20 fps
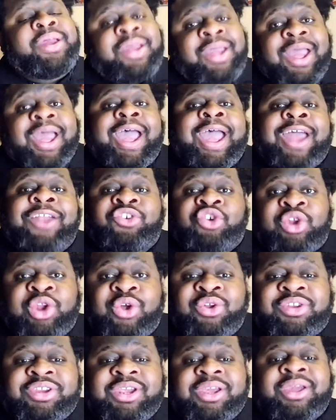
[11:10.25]

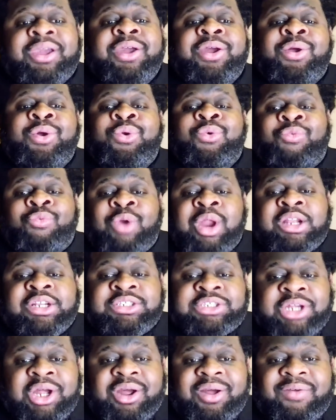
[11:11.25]
Angelotti runs
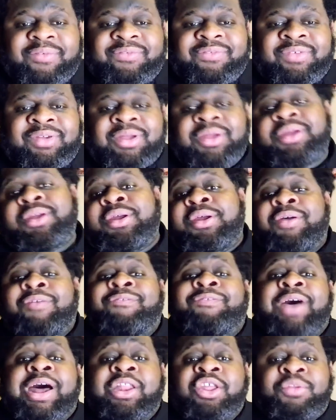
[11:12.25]
off,
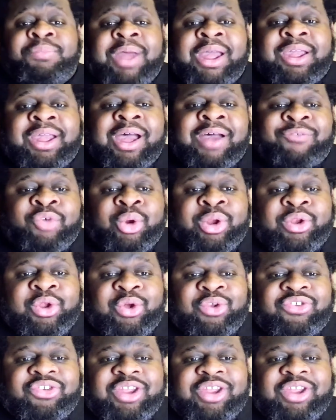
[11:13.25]
followed by Cavaradossi.